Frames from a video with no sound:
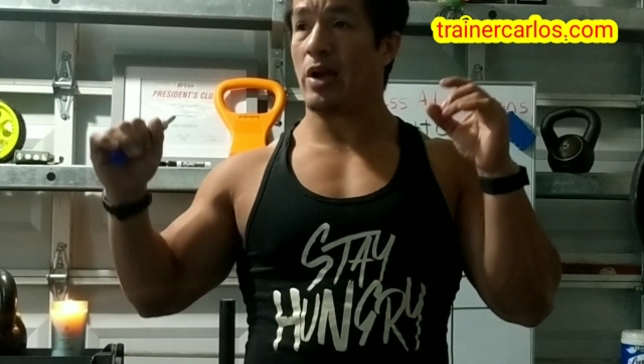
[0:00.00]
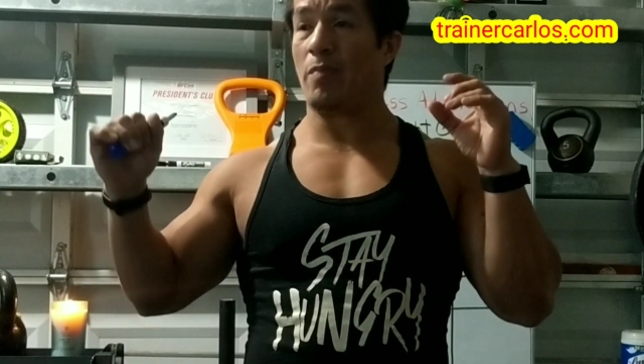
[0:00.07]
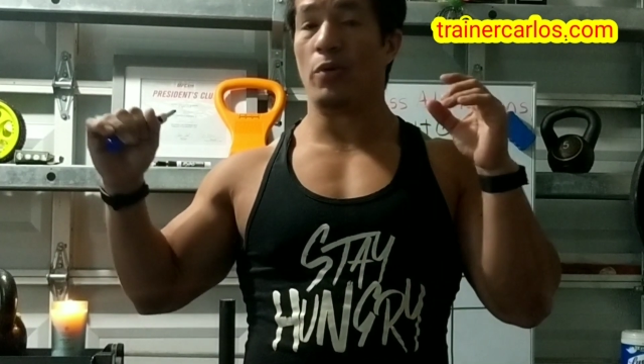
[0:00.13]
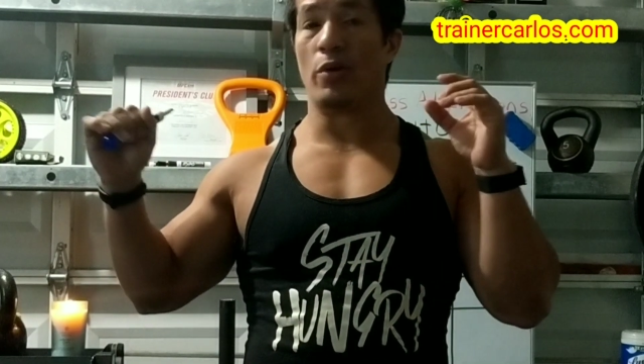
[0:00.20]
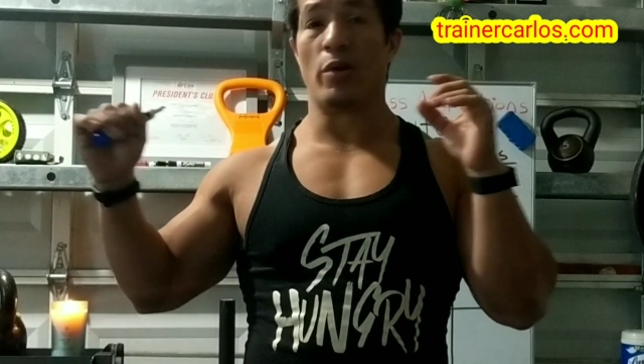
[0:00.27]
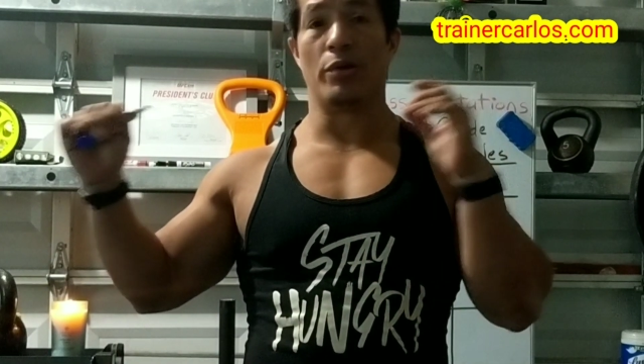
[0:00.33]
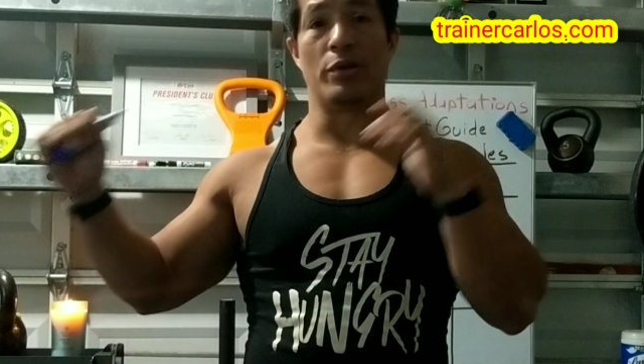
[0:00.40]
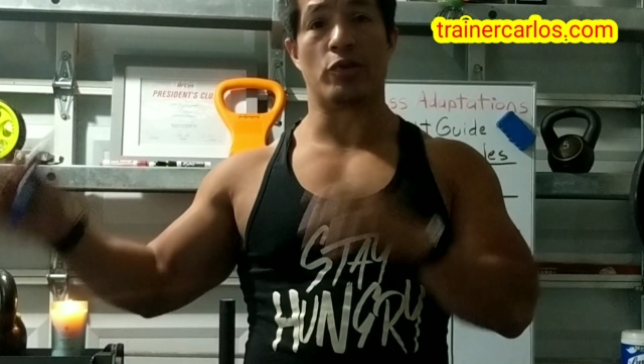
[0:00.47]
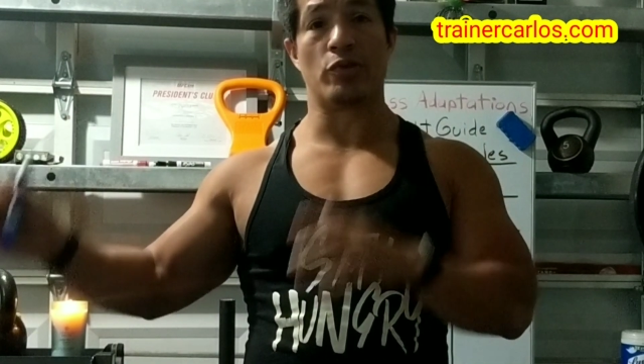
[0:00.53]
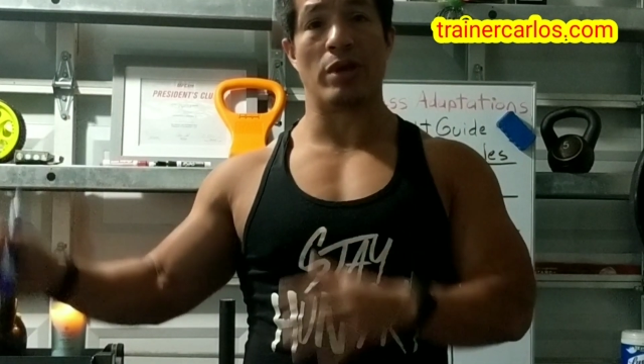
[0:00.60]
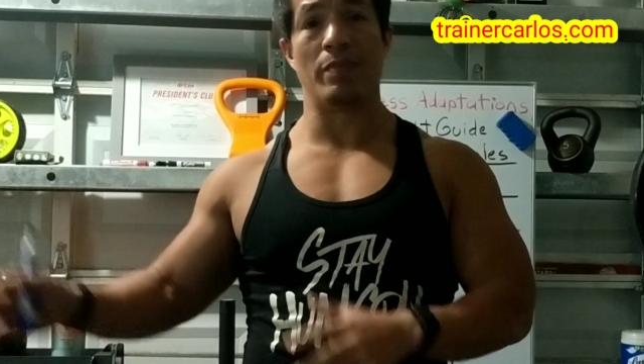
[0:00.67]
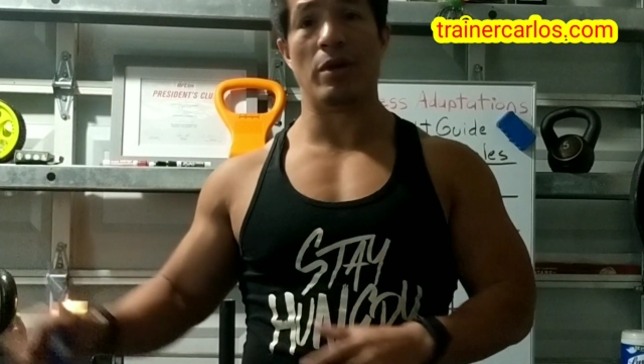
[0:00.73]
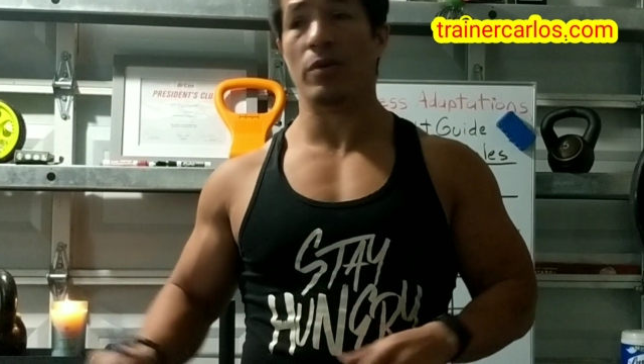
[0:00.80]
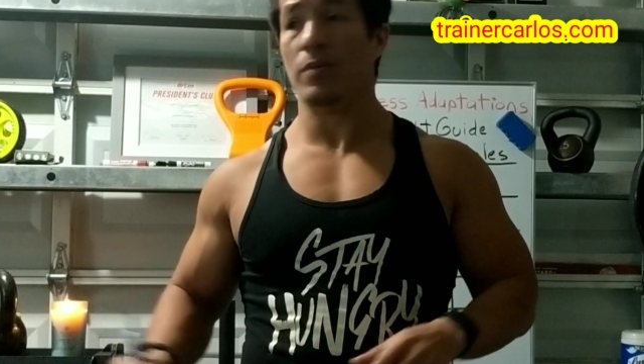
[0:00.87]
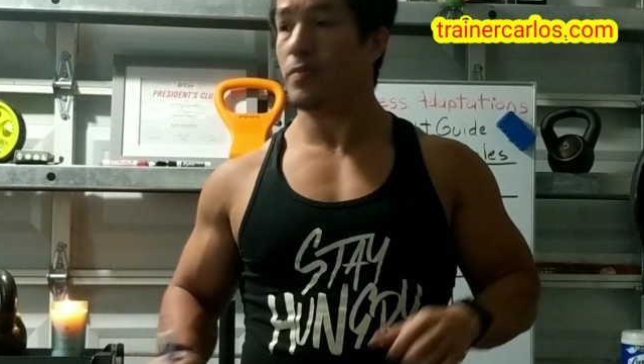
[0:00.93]
put her on the
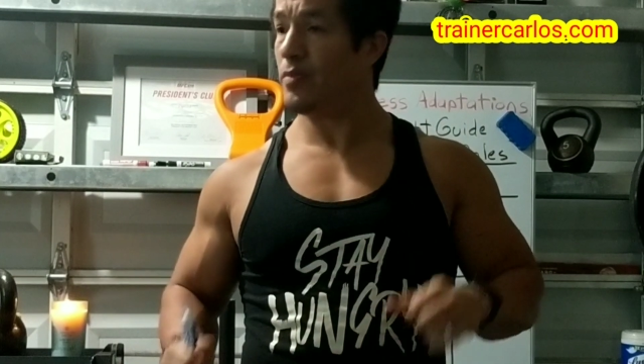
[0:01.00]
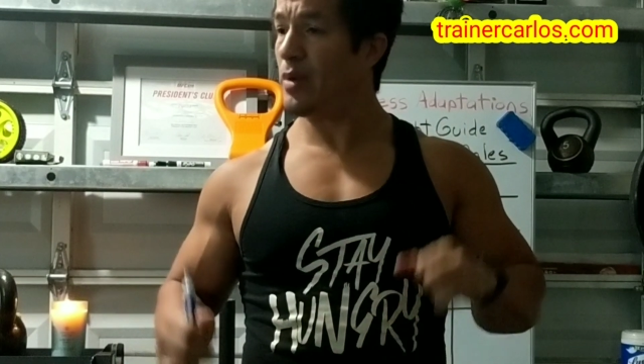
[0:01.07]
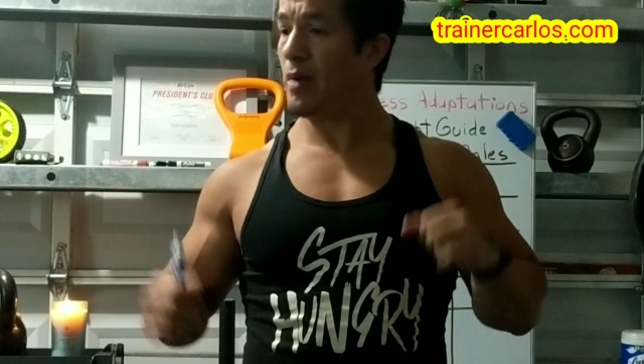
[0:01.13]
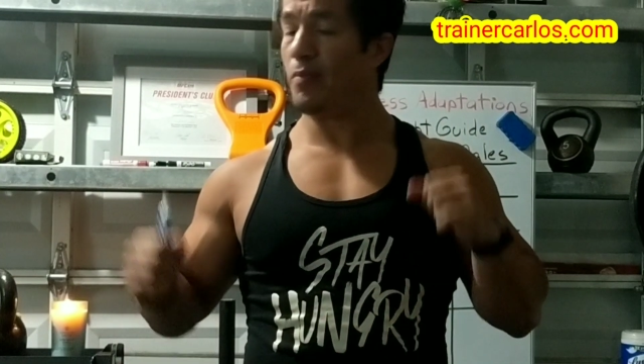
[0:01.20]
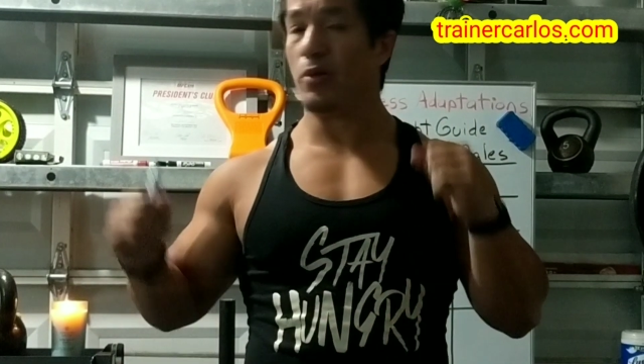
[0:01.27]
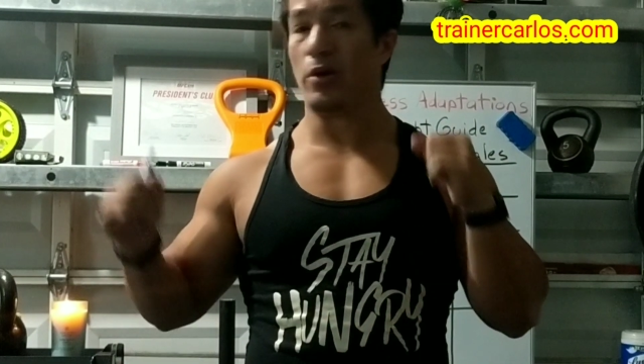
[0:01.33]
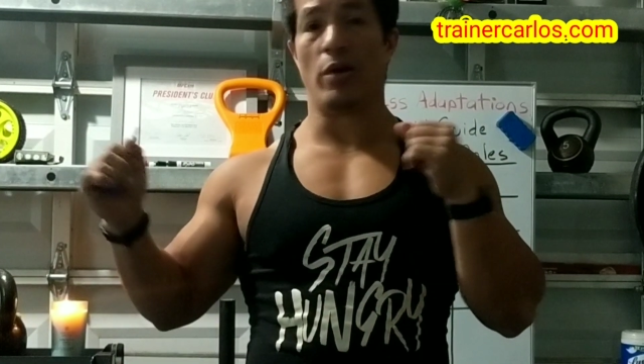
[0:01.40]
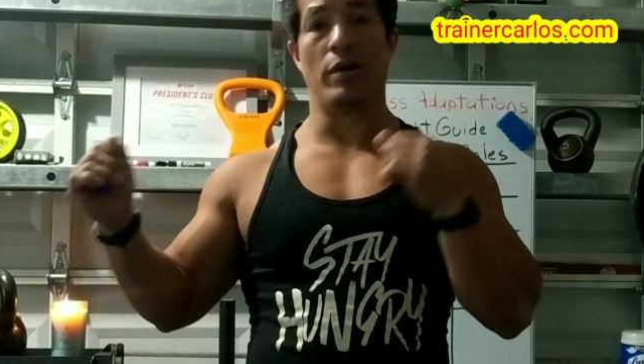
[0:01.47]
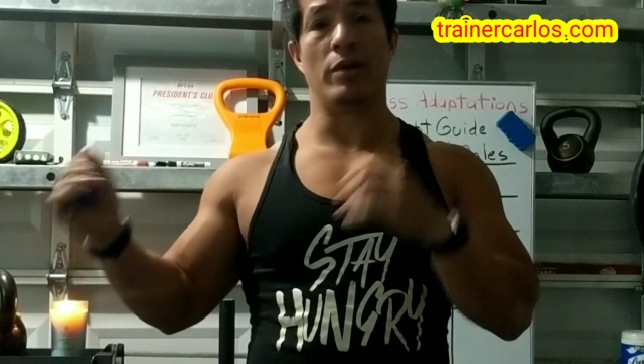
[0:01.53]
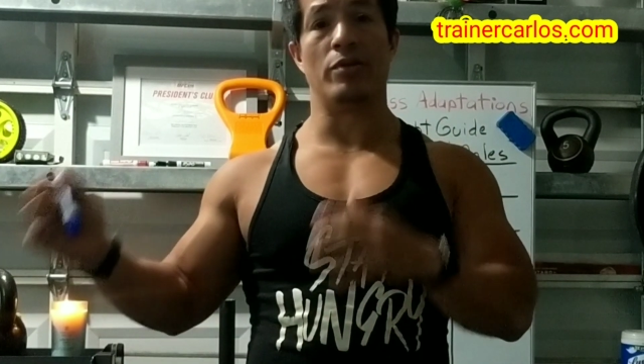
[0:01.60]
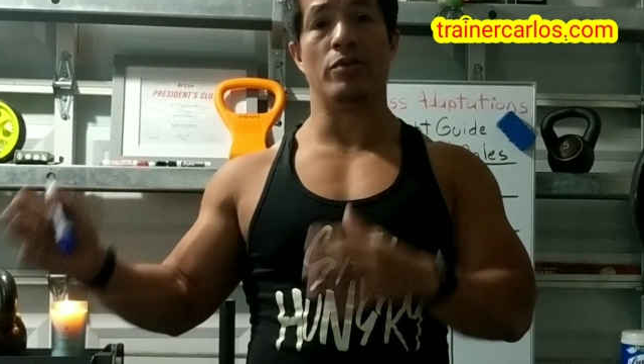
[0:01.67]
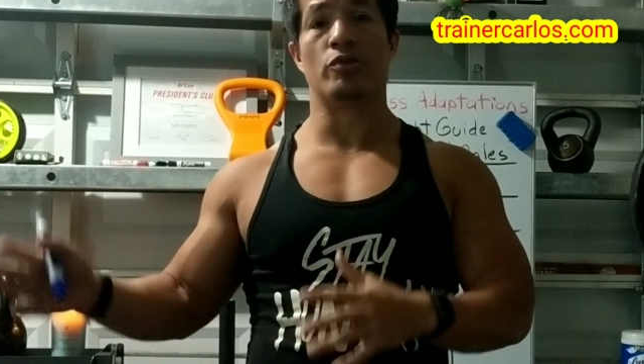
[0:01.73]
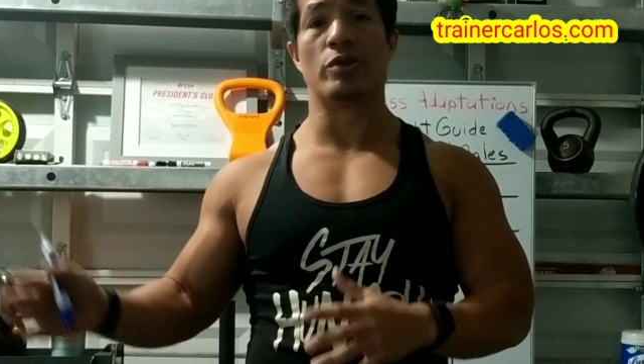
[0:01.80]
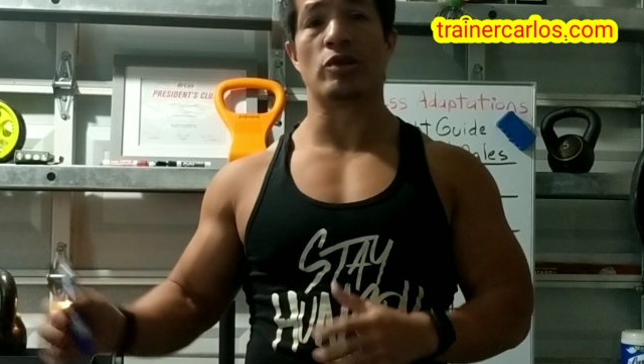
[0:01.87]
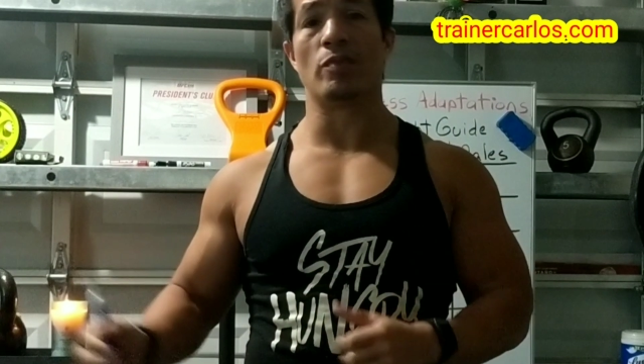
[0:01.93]
treadmill, put her on a
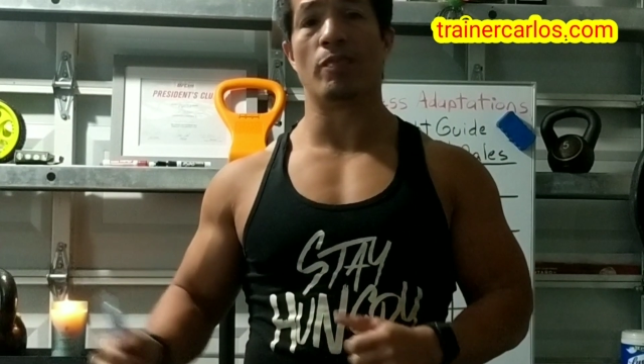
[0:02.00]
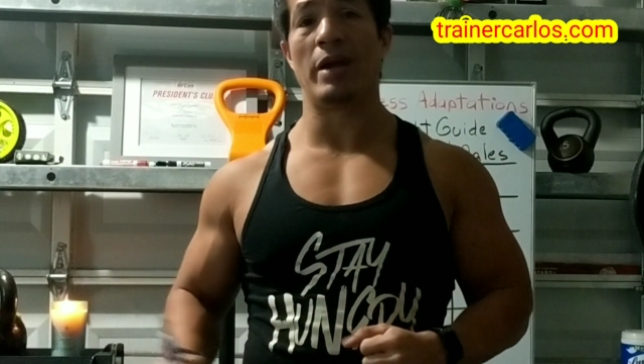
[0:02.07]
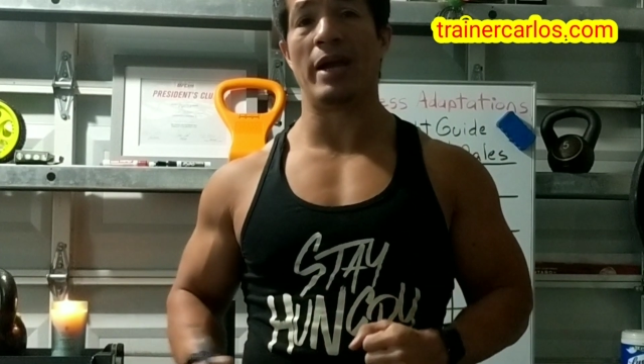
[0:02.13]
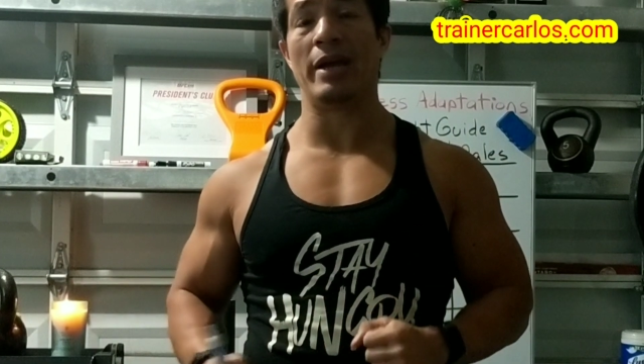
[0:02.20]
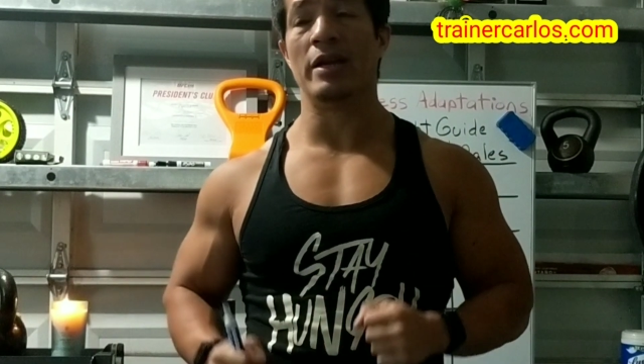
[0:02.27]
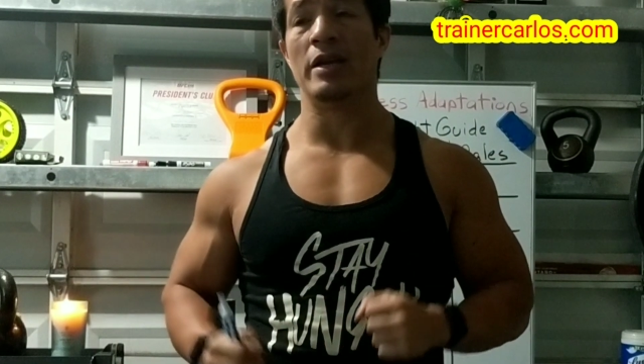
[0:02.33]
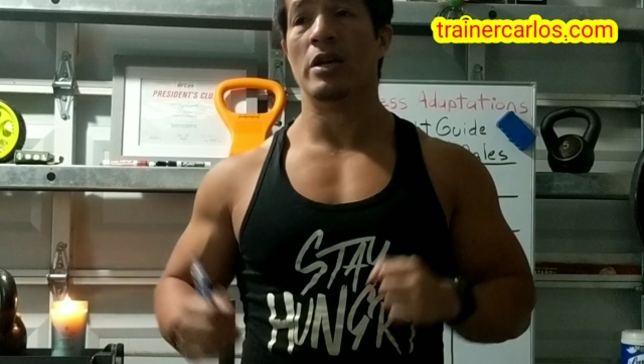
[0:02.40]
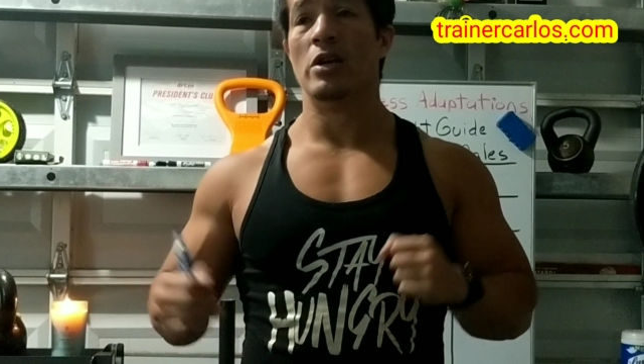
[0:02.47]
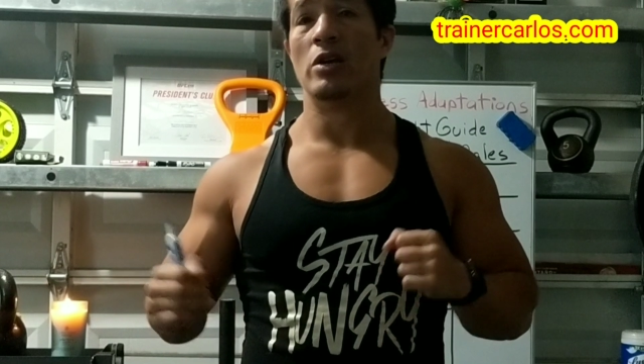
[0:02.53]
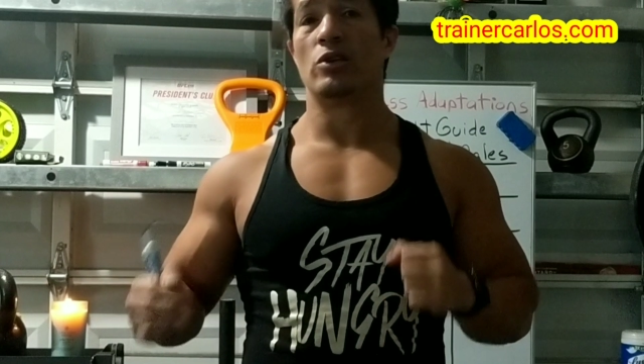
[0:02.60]
nutrition plan.